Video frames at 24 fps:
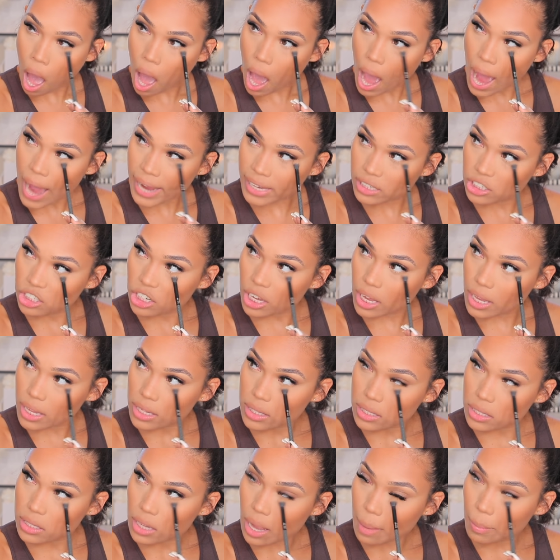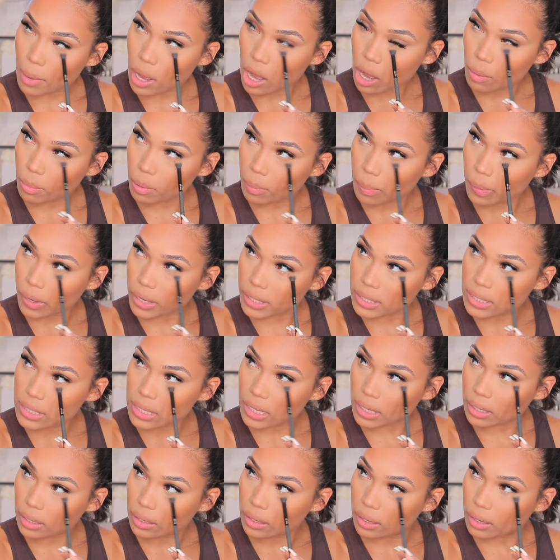I just, I'm a humble
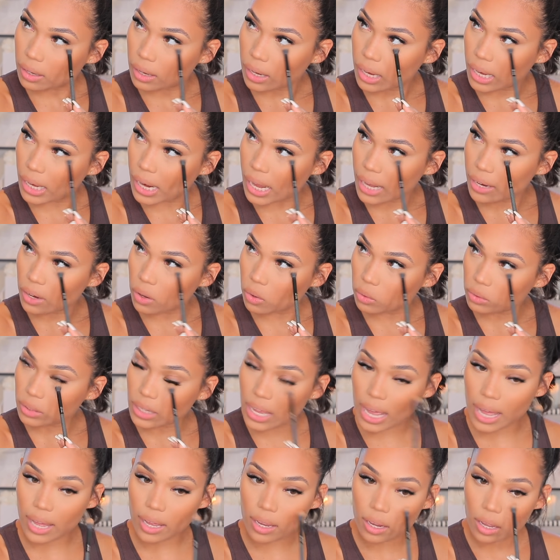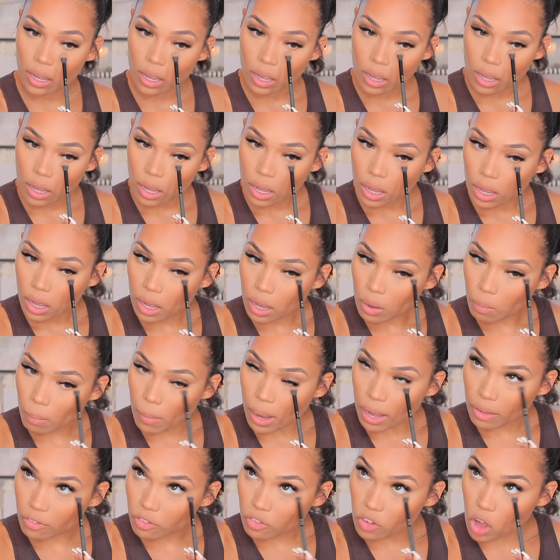person, and I don't let
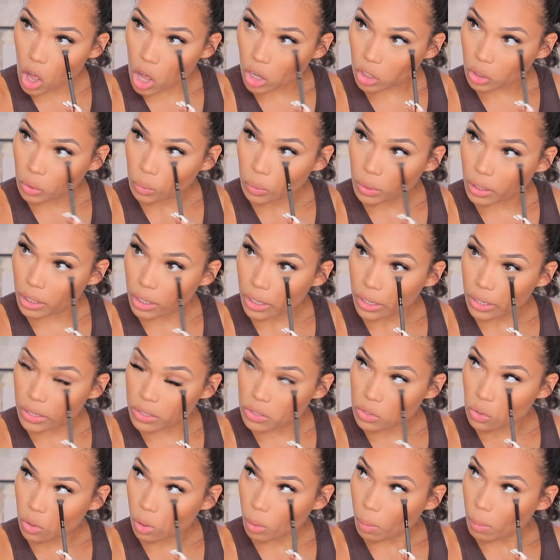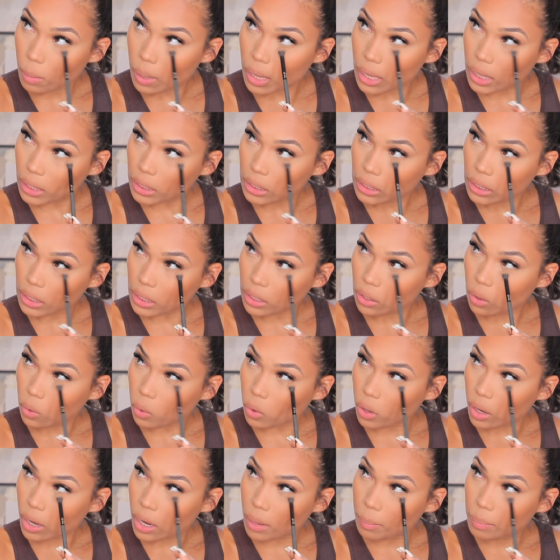my followers or money
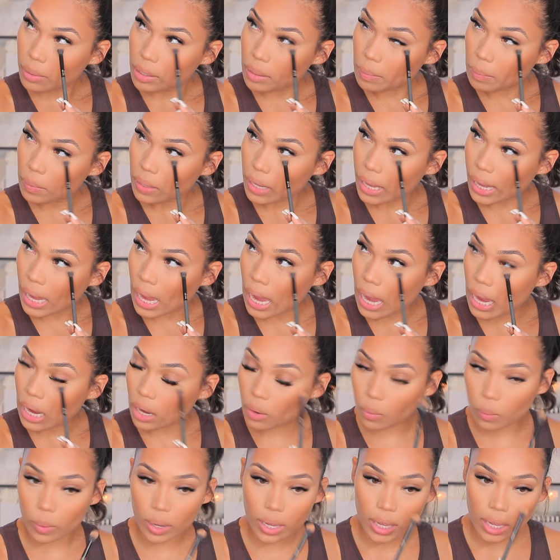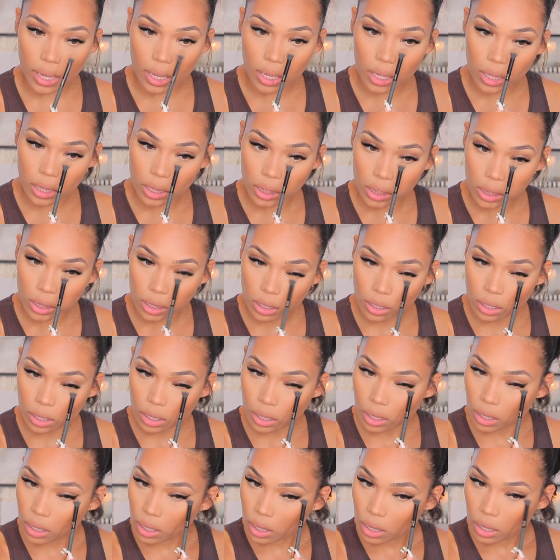or people I hang with,
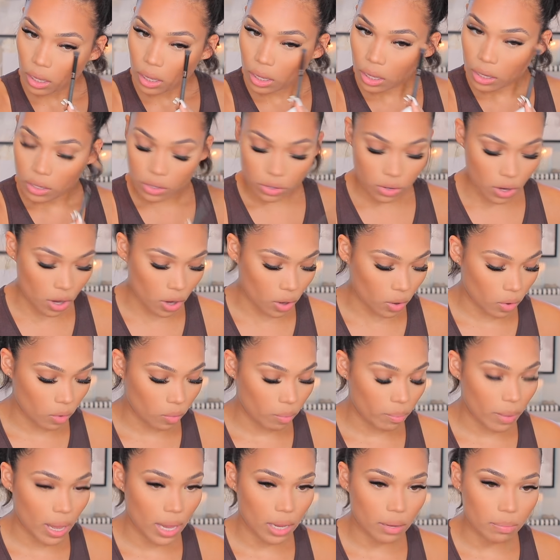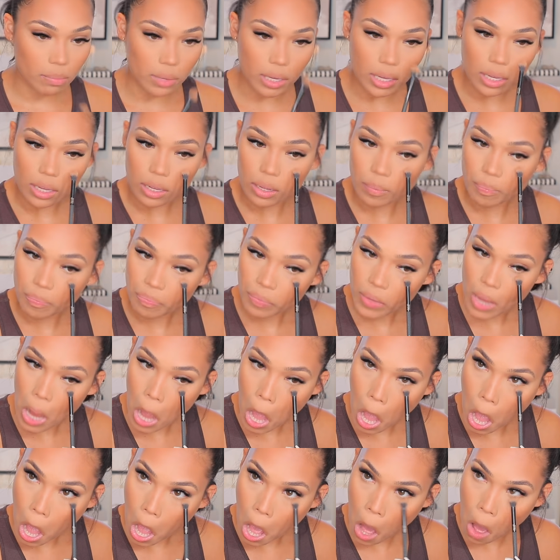you know, make me
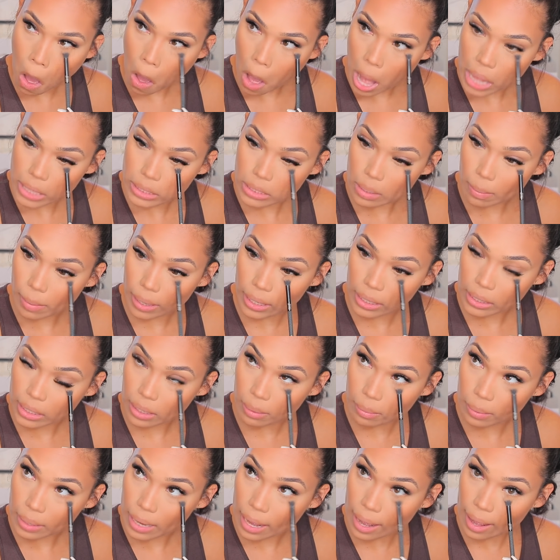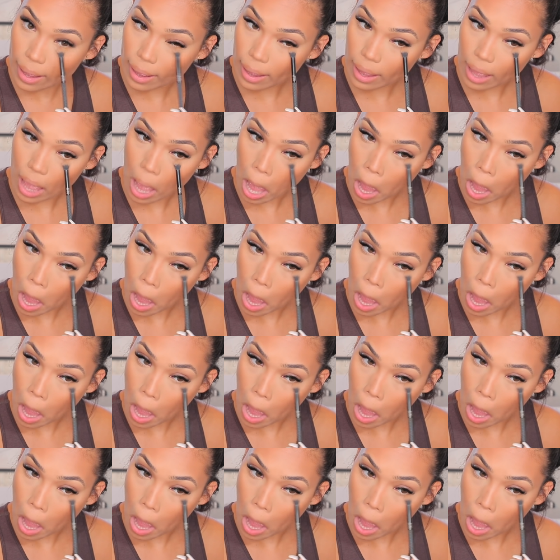somebody that I'm not,